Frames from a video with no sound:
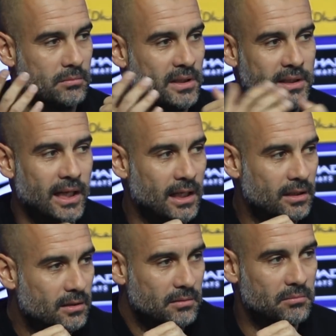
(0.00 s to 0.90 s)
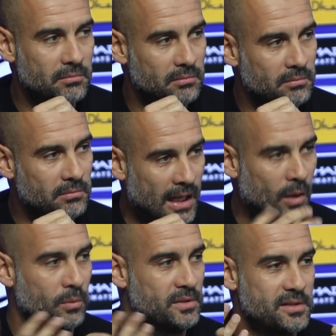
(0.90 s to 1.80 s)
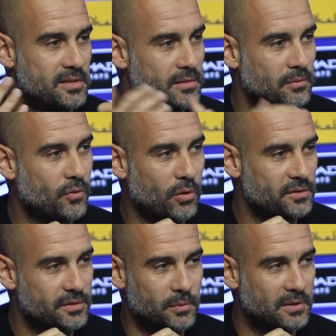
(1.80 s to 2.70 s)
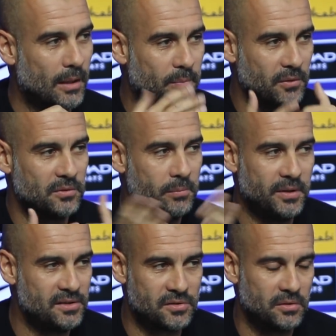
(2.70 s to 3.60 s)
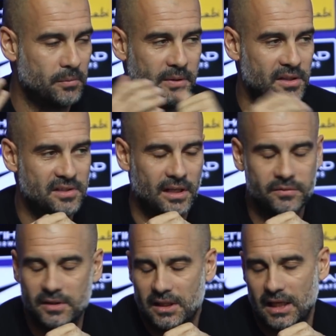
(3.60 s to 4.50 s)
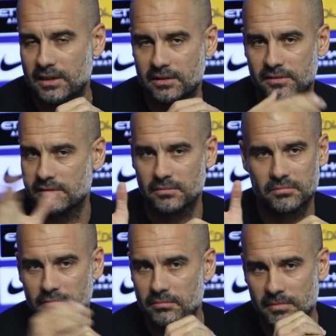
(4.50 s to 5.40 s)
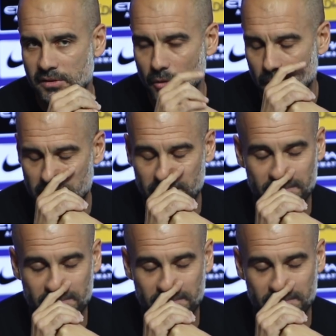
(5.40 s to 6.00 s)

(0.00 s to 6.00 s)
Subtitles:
at the end, now it's, of course, what happened on the pitch is on the pitch, and after that, it's over.